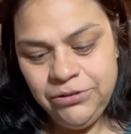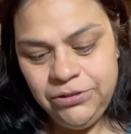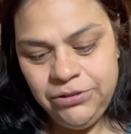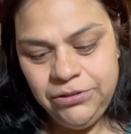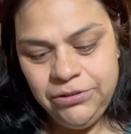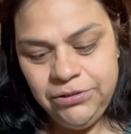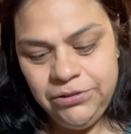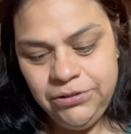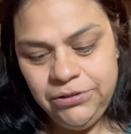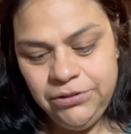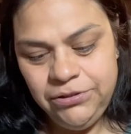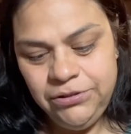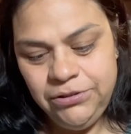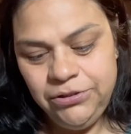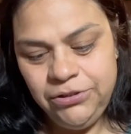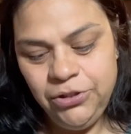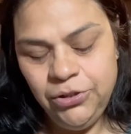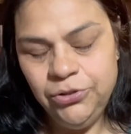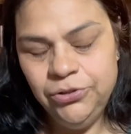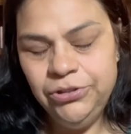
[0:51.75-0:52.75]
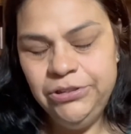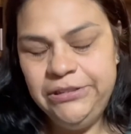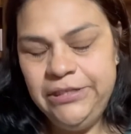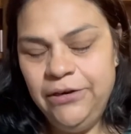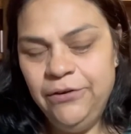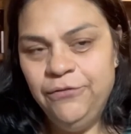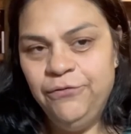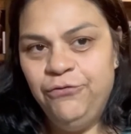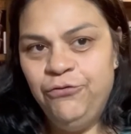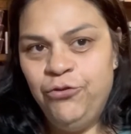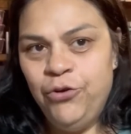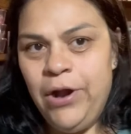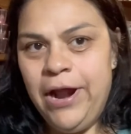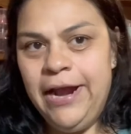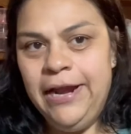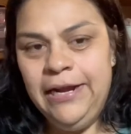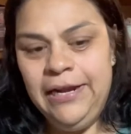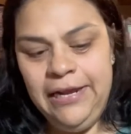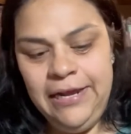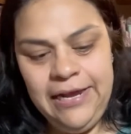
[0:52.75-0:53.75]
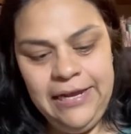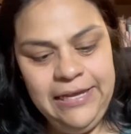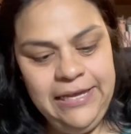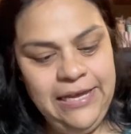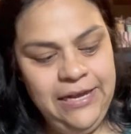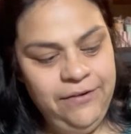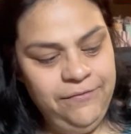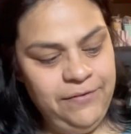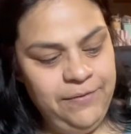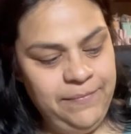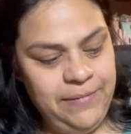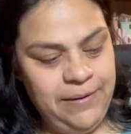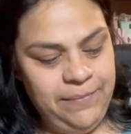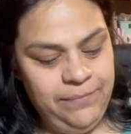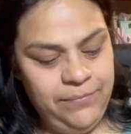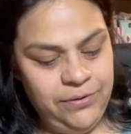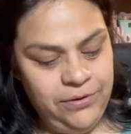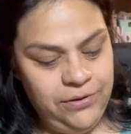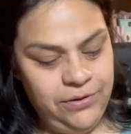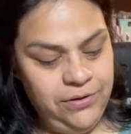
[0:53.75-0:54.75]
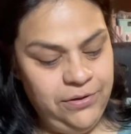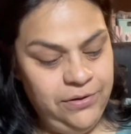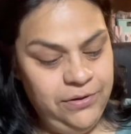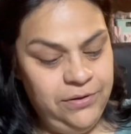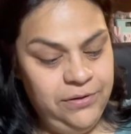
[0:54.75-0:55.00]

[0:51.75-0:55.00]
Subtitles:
Thursday or Friday. I can't remember.